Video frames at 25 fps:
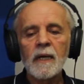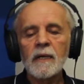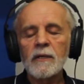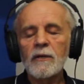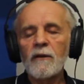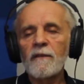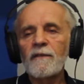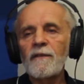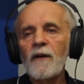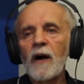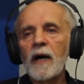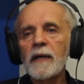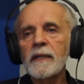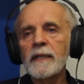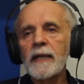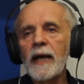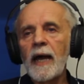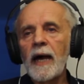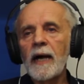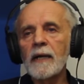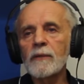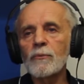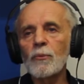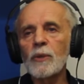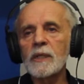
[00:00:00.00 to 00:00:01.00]
You find
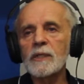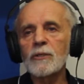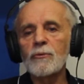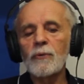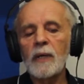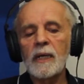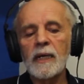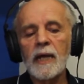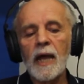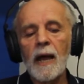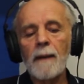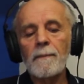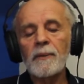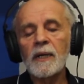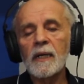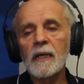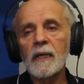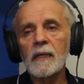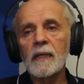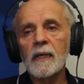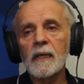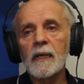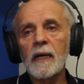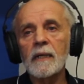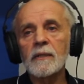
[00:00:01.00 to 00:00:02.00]
out what's really happening
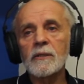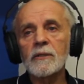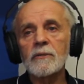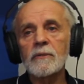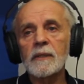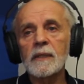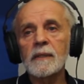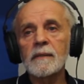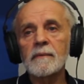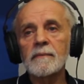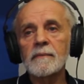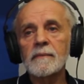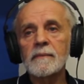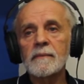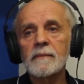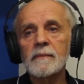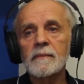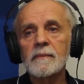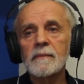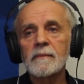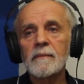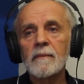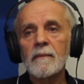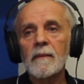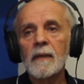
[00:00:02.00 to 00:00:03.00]
in the country.
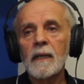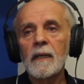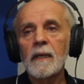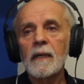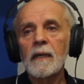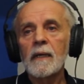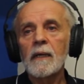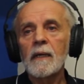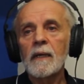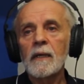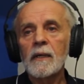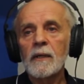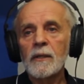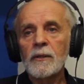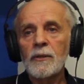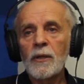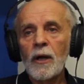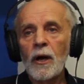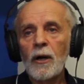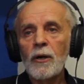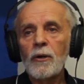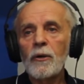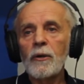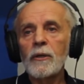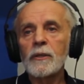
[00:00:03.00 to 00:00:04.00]

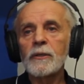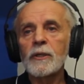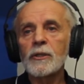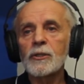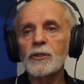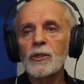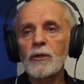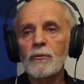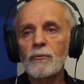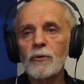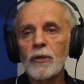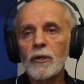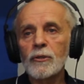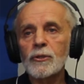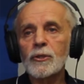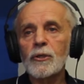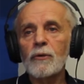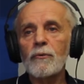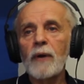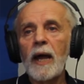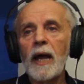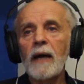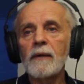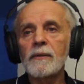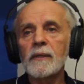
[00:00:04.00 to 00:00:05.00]
Know your
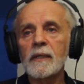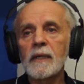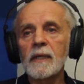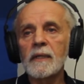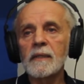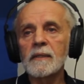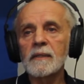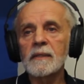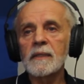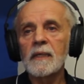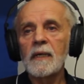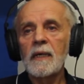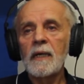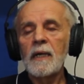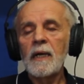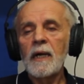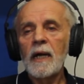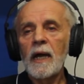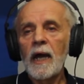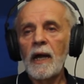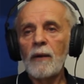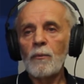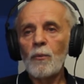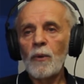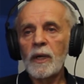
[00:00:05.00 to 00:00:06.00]
surroundings
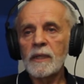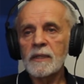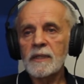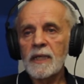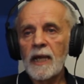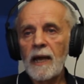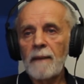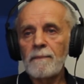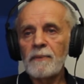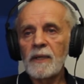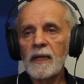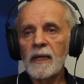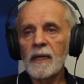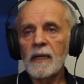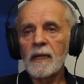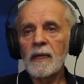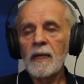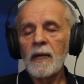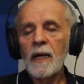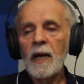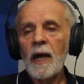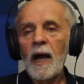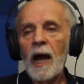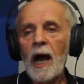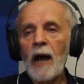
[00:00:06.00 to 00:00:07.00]
and what's happening.
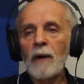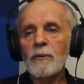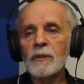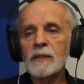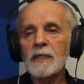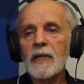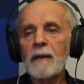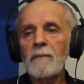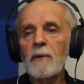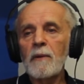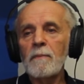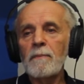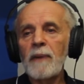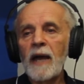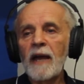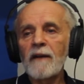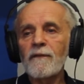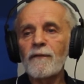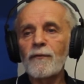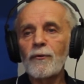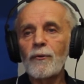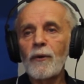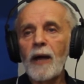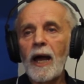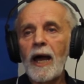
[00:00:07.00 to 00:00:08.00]
I was coming back
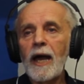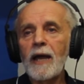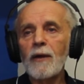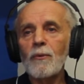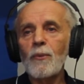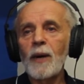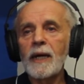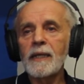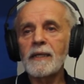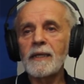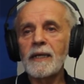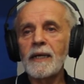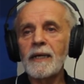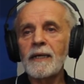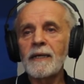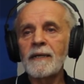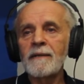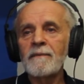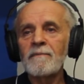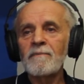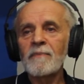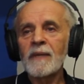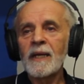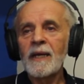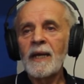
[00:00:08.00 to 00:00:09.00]
through hay one year
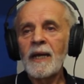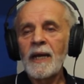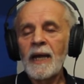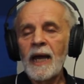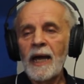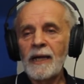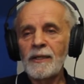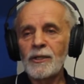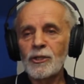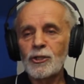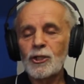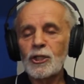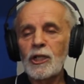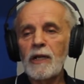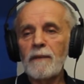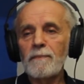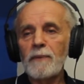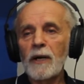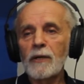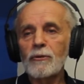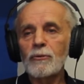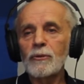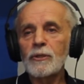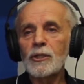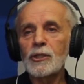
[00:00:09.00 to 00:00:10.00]
and the sheep,
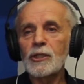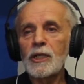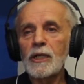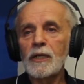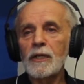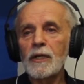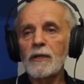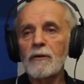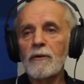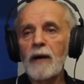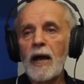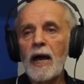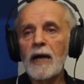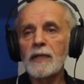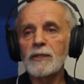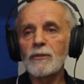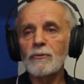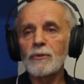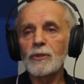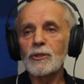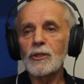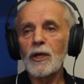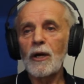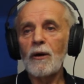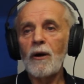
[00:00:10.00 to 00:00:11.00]
I couldn't see in the grass. It
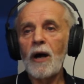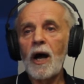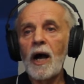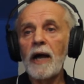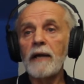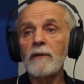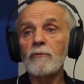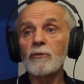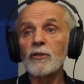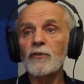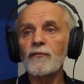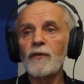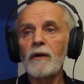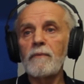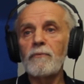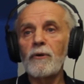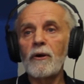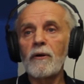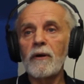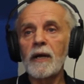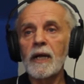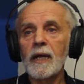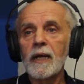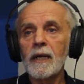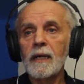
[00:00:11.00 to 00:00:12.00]
was so high. It was
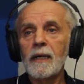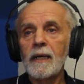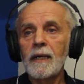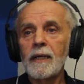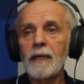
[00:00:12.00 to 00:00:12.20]
February.